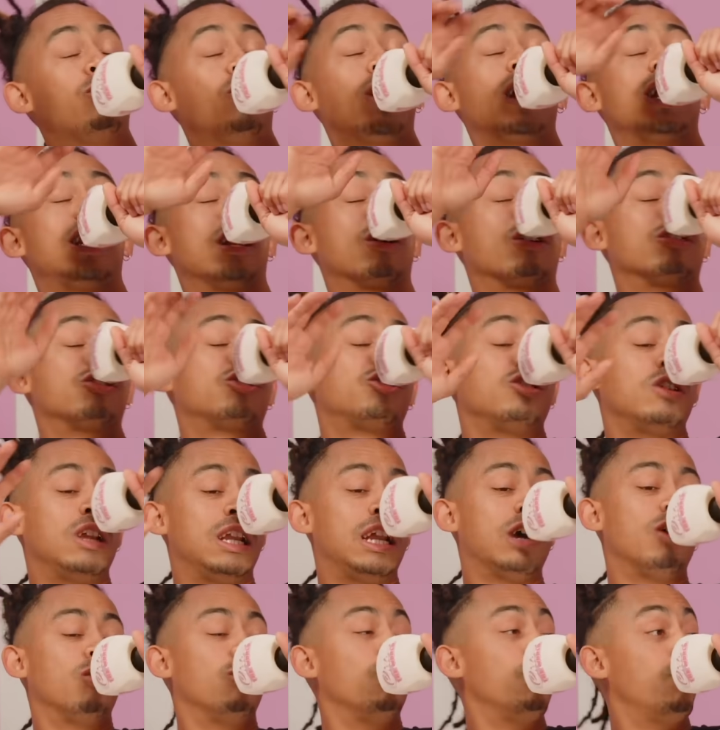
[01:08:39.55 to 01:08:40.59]
weirdly, I've got 2
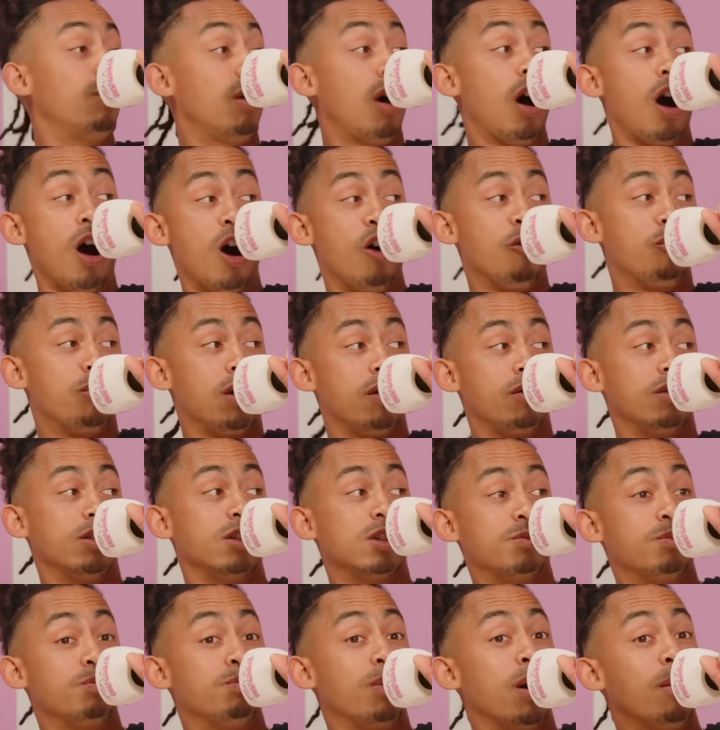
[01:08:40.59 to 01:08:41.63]
little half
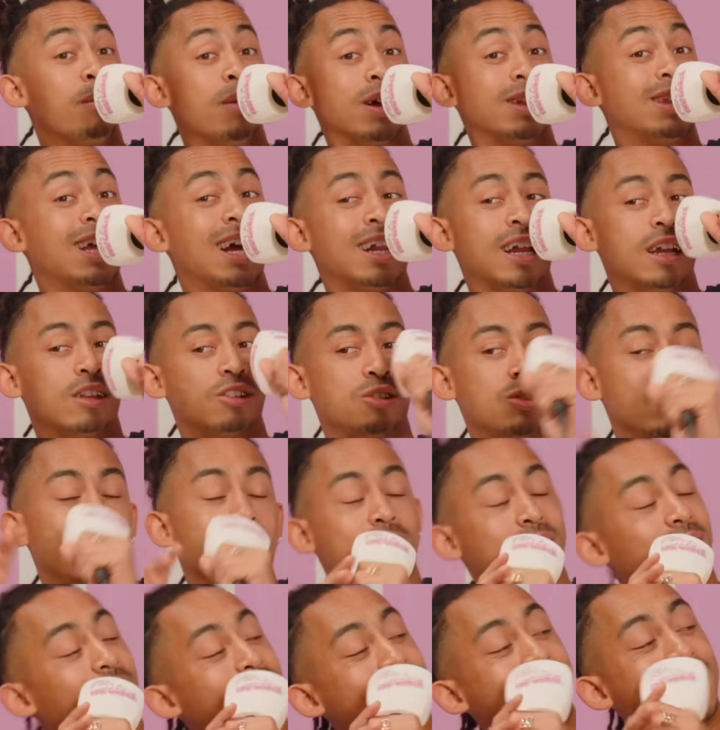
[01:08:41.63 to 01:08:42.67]
brothers, but my dad had 2
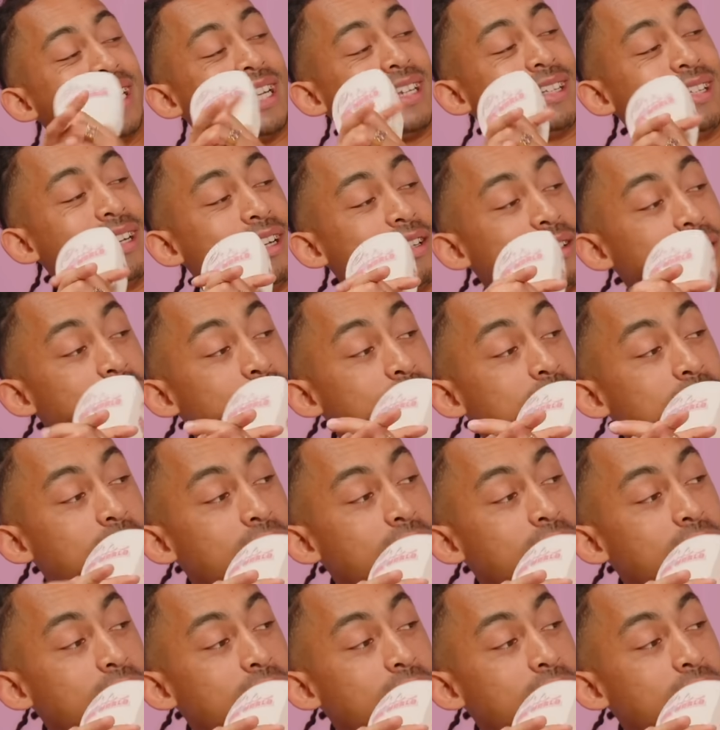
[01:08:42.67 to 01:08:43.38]
kids at like 60 years old.